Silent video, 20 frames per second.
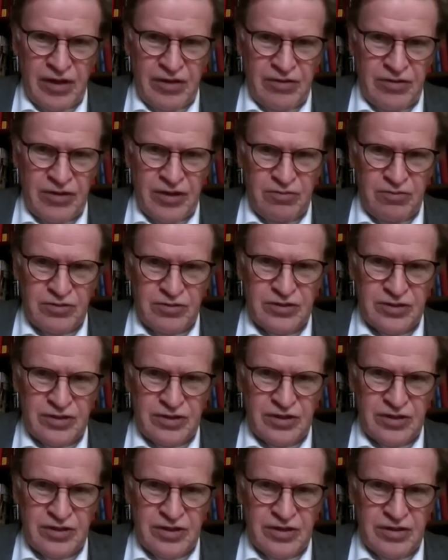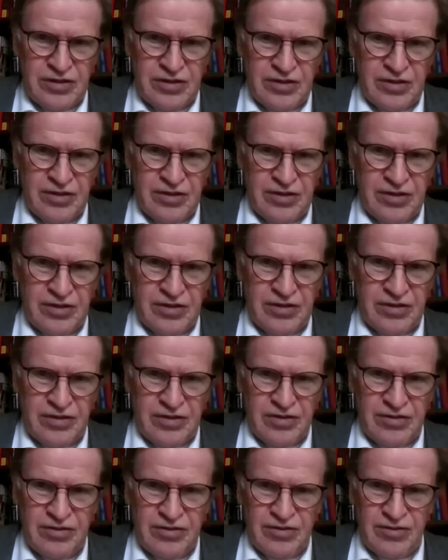really was the
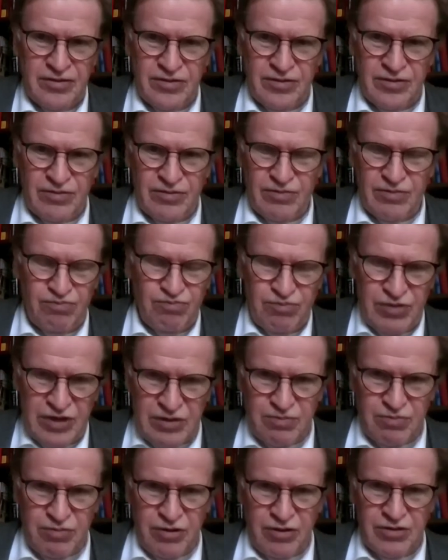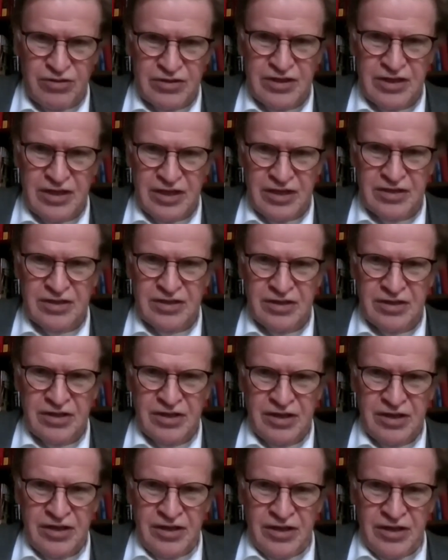big policy lesson
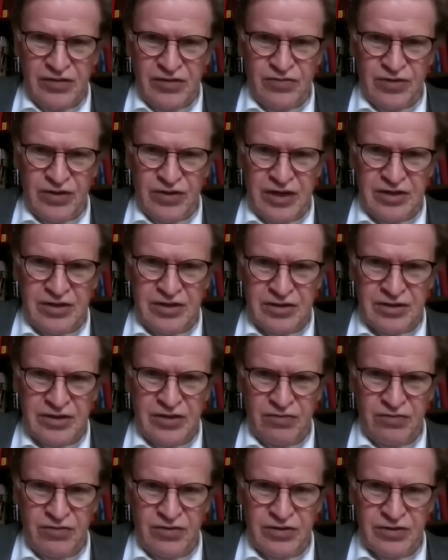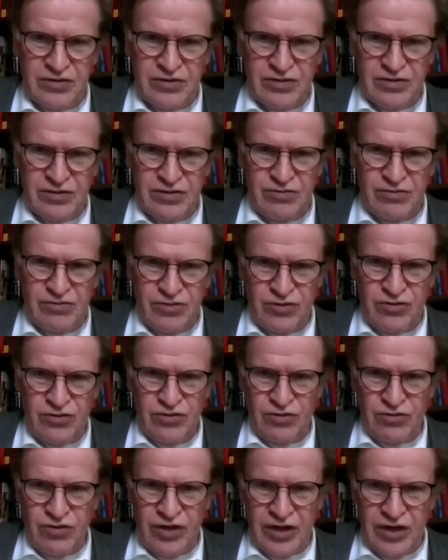of the 1970s, that you
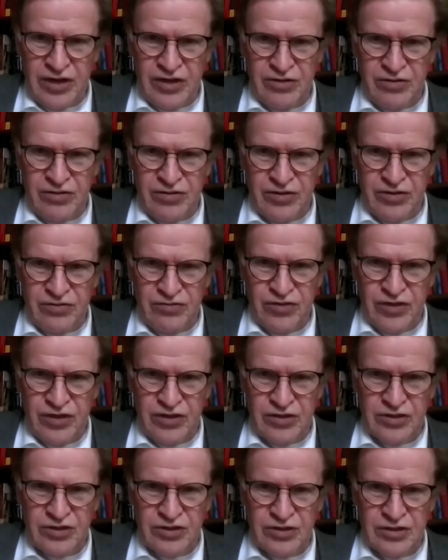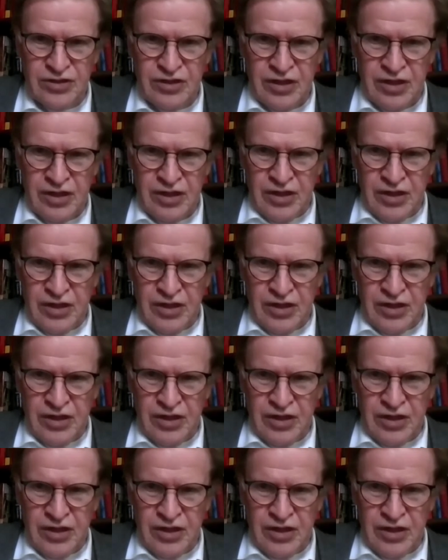couldn't rely on inflation.